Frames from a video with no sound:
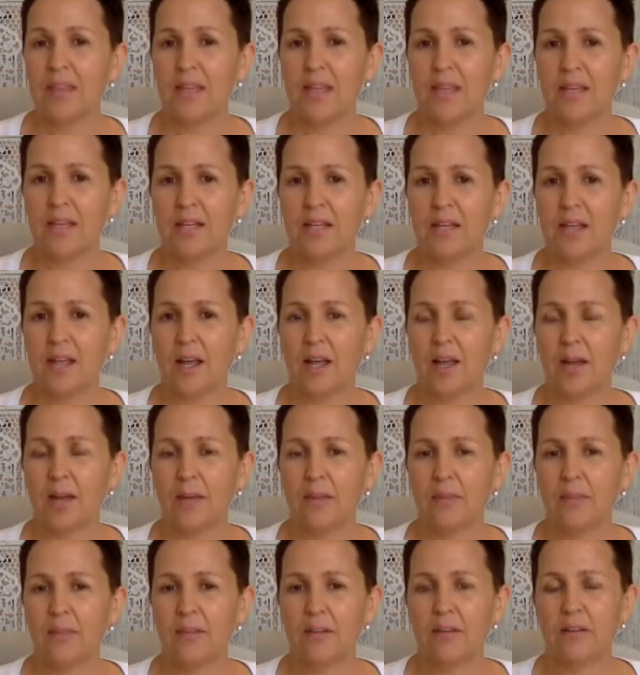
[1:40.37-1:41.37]
then
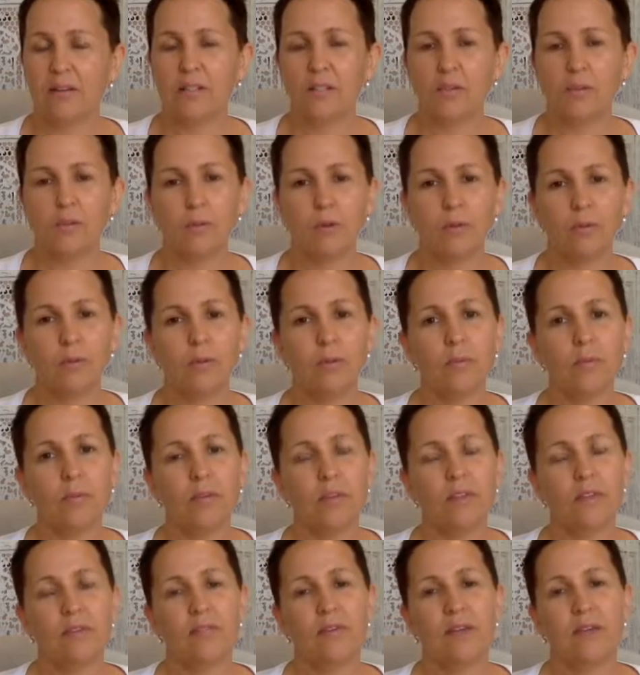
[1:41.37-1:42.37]
there is a problem
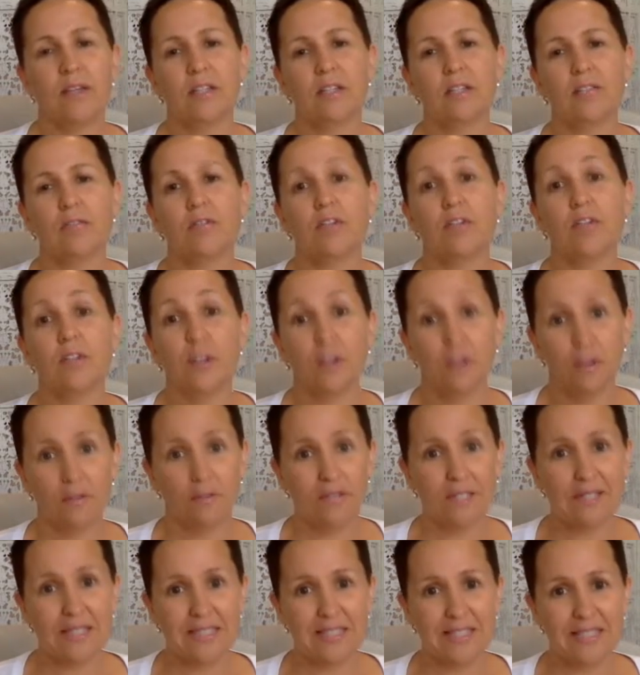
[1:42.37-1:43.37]
with the fact of the
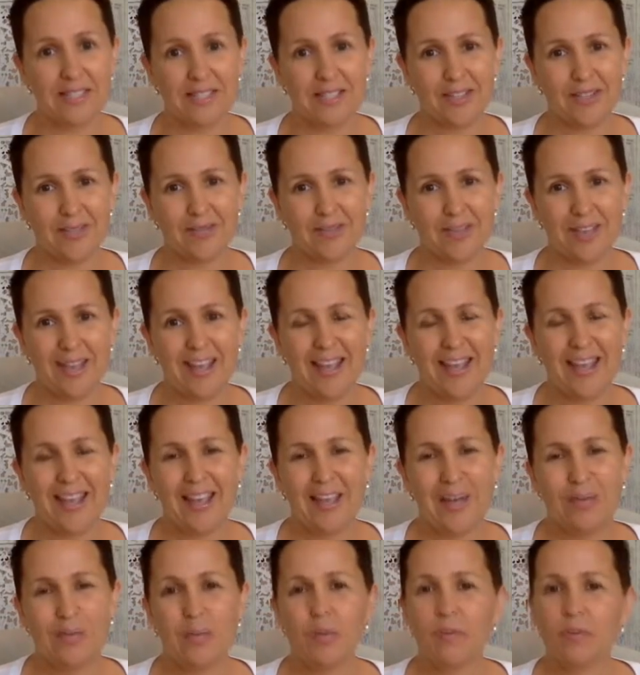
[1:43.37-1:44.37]
nervous system.
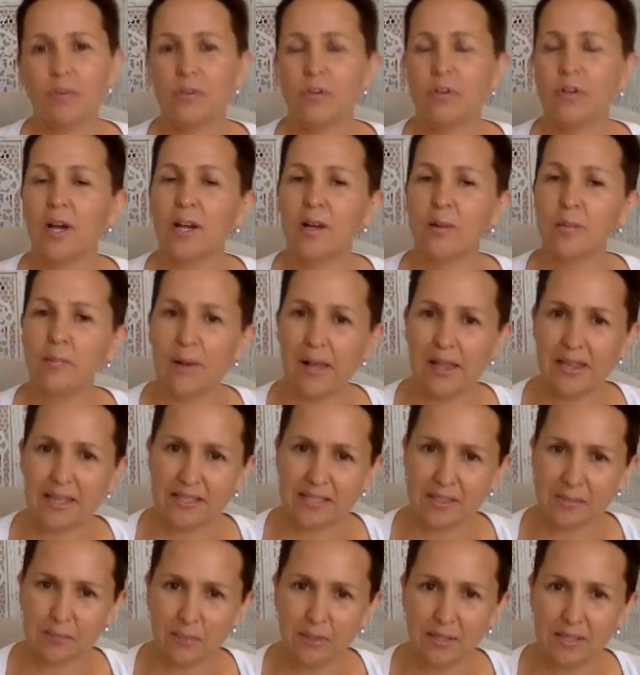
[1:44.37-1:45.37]
And we will try to
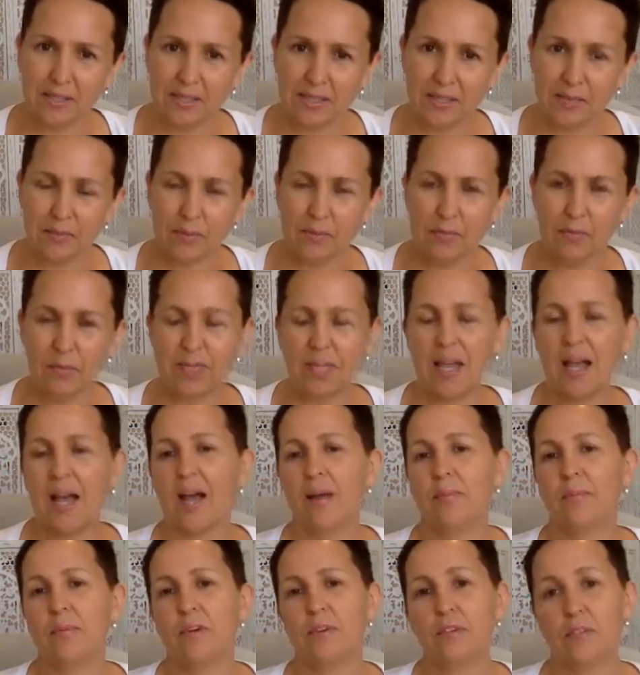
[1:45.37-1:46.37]
balance pitta, but we
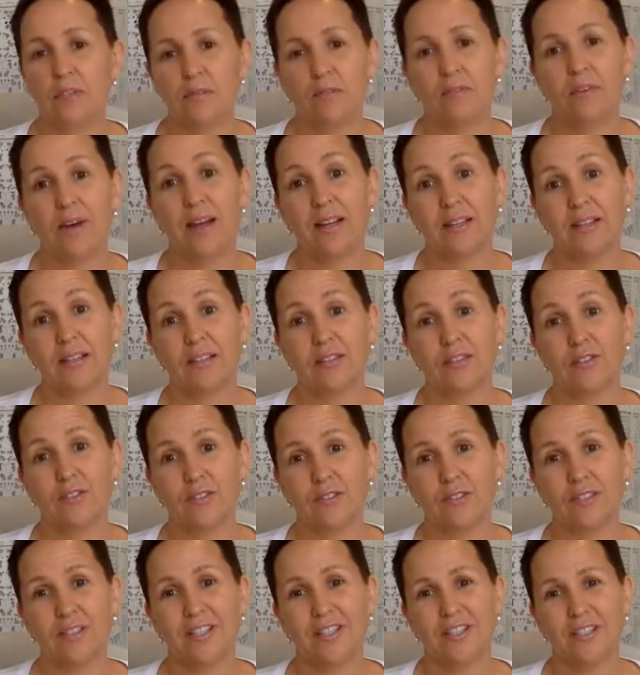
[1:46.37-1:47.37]
can't because vata is
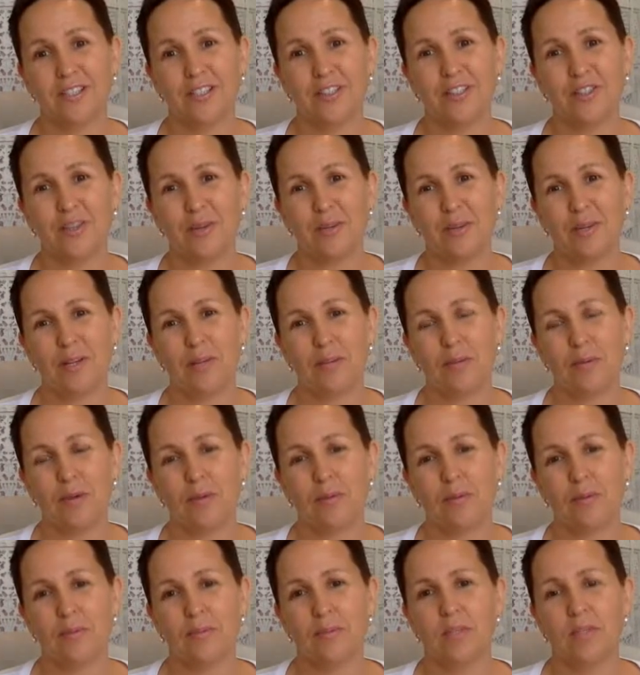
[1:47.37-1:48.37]
causing you so many
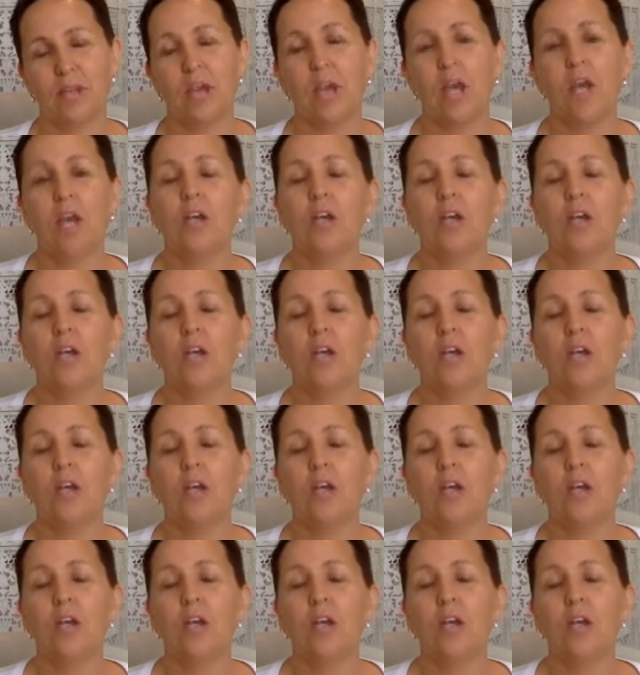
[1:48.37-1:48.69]
problems.